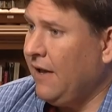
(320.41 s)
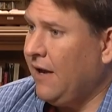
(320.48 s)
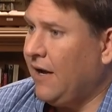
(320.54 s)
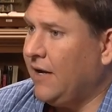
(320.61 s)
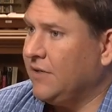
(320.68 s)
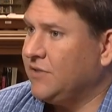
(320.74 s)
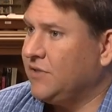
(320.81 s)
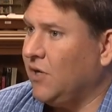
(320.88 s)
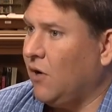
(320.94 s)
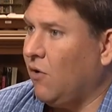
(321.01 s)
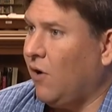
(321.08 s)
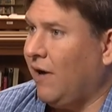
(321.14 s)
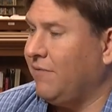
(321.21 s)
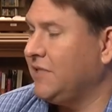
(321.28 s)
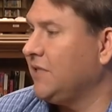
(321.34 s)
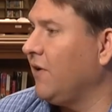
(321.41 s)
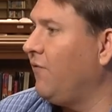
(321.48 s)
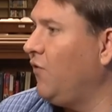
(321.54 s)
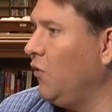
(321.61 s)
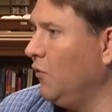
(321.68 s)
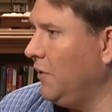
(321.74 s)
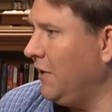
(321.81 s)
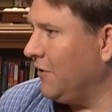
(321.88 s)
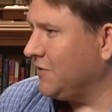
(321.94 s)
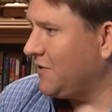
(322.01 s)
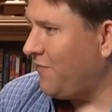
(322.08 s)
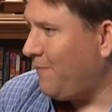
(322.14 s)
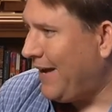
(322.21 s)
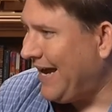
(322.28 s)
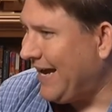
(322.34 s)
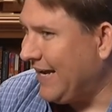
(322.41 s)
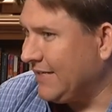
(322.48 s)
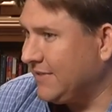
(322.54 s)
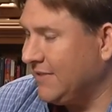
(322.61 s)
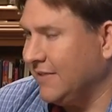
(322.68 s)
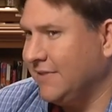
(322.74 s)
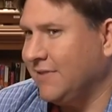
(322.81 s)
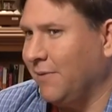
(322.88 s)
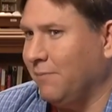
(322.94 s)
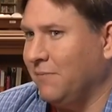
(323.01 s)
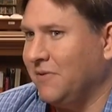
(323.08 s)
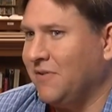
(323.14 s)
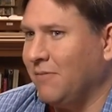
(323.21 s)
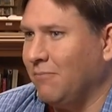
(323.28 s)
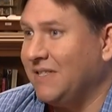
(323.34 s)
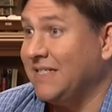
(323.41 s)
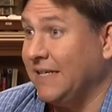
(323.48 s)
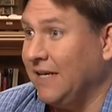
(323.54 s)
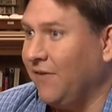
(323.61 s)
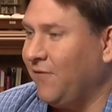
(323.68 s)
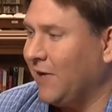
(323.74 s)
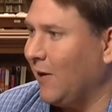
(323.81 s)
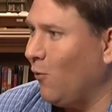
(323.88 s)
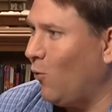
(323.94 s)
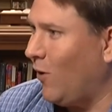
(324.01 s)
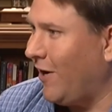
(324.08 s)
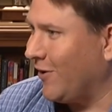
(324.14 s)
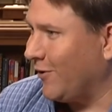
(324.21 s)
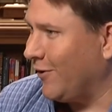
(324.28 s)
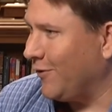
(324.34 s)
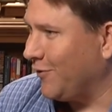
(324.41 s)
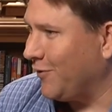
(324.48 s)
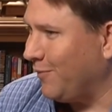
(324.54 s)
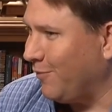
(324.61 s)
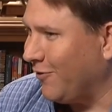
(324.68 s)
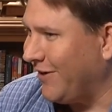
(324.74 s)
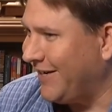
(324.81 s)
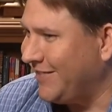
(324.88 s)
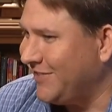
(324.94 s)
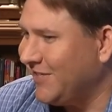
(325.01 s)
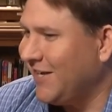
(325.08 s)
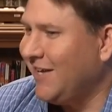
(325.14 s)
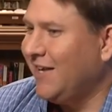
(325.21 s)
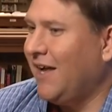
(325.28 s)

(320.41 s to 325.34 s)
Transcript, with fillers: Uh, so obviously a few years have passed uh, some, some significant water under the bridge.